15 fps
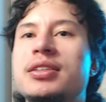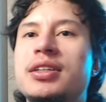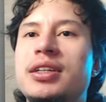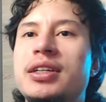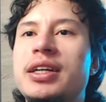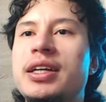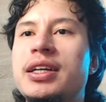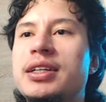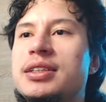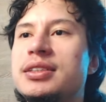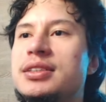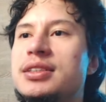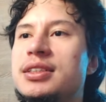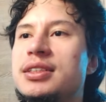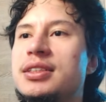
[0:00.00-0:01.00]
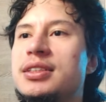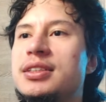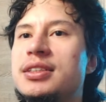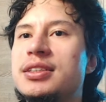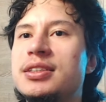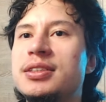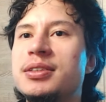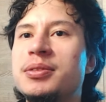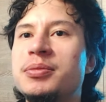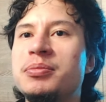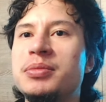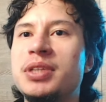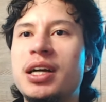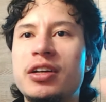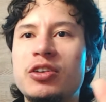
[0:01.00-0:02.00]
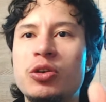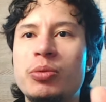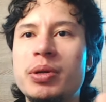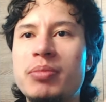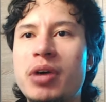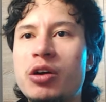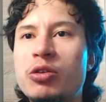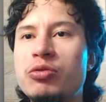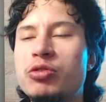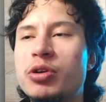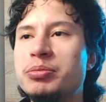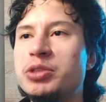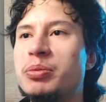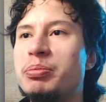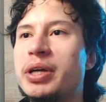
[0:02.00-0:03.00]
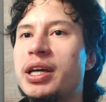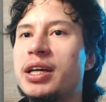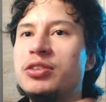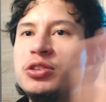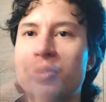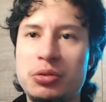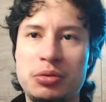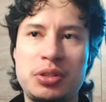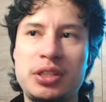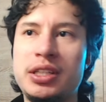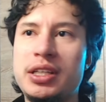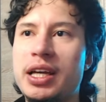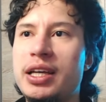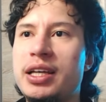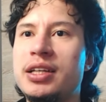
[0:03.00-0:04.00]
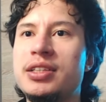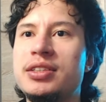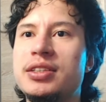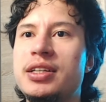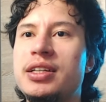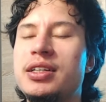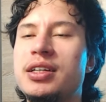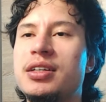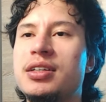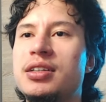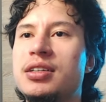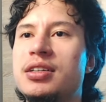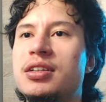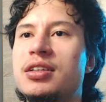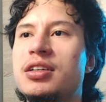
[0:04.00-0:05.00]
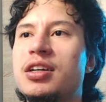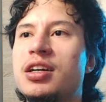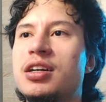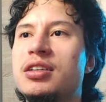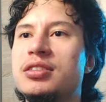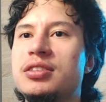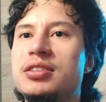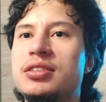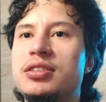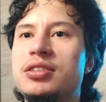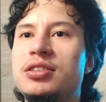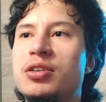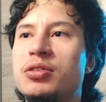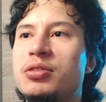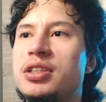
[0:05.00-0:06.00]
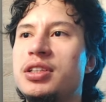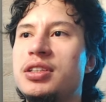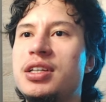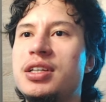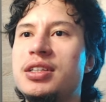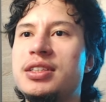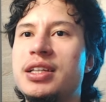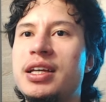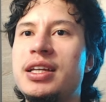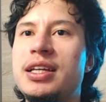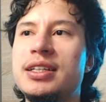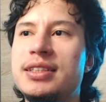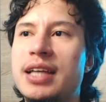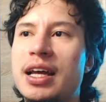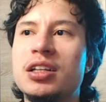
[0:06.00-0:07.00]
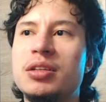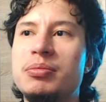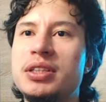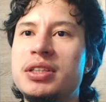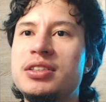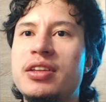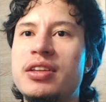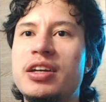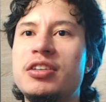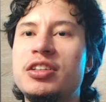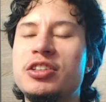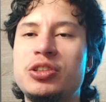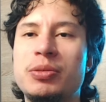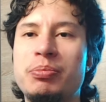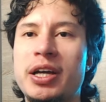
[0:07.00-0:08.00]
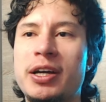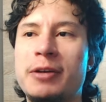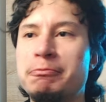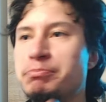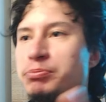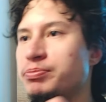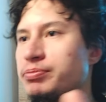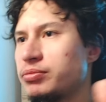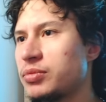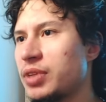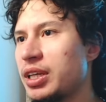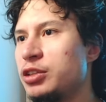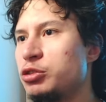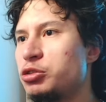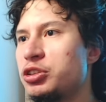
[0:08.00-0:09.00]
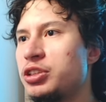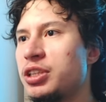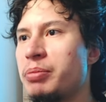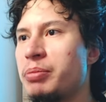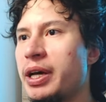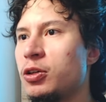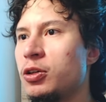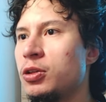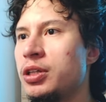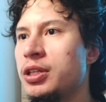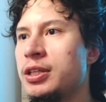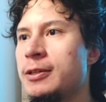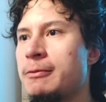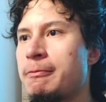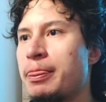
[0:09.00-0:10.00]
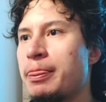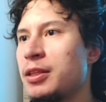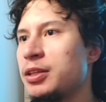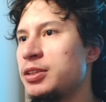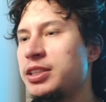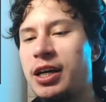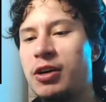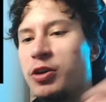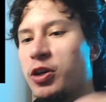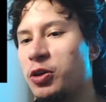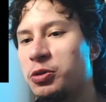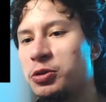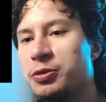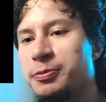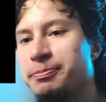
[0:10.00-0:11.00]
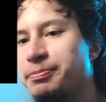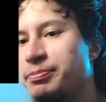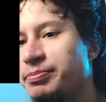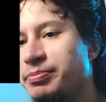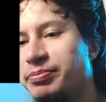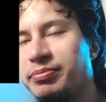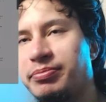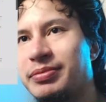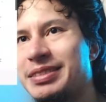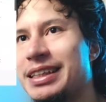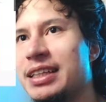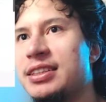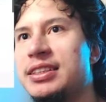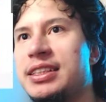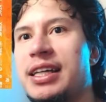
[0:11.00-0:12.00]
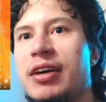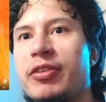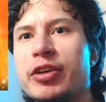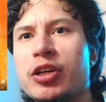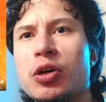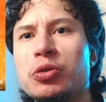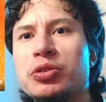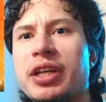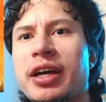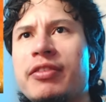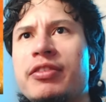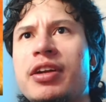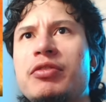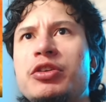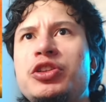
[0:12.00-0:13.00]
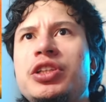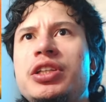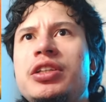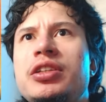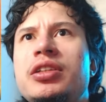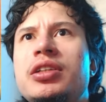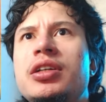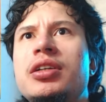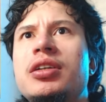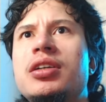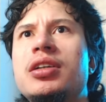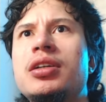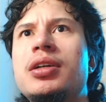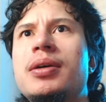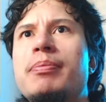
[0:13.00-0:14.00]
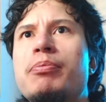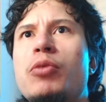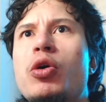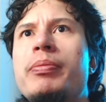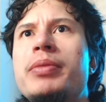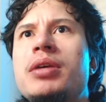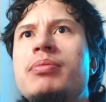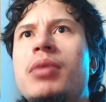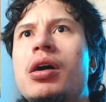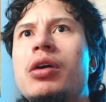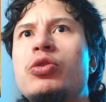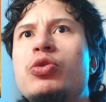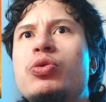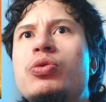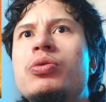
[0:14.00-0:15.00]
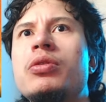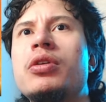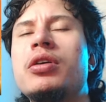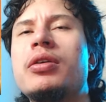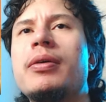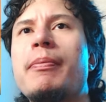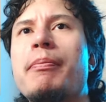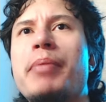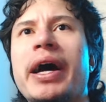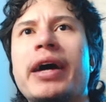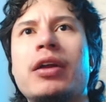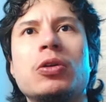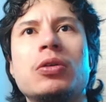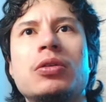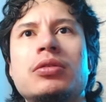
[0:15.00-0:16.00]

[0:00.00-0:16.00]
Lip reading: And yeah, Nomimaru from Japan, so he is a you know, he is in his element there in Japan. Interesting battle. Let's see how it goes. I've never seen Momimaru battle.